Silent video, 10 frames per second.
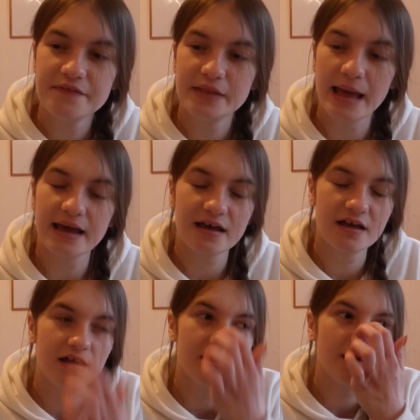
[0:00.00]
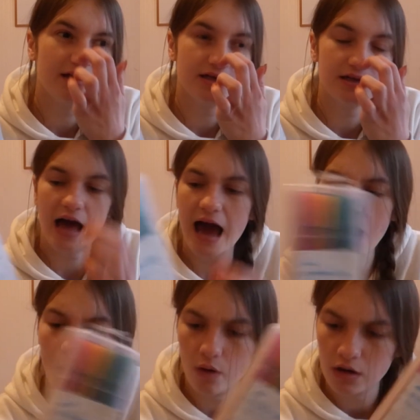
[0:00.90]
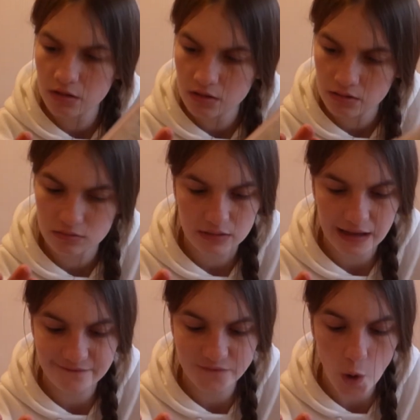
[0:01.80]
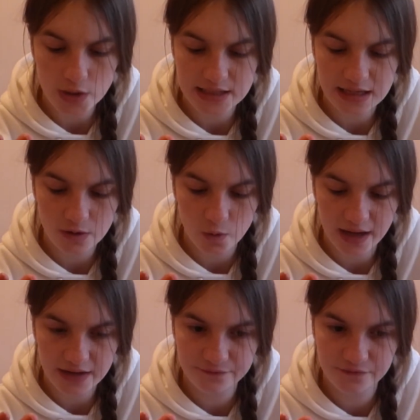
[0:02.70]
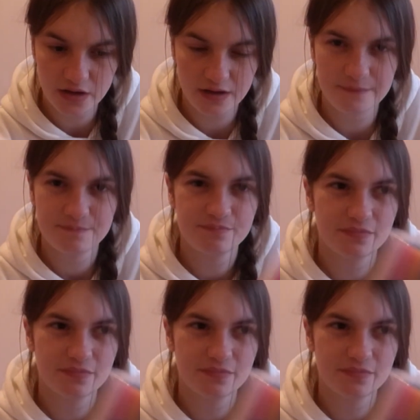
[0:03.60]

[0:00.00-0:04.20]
They're like, ow, like 14 quid for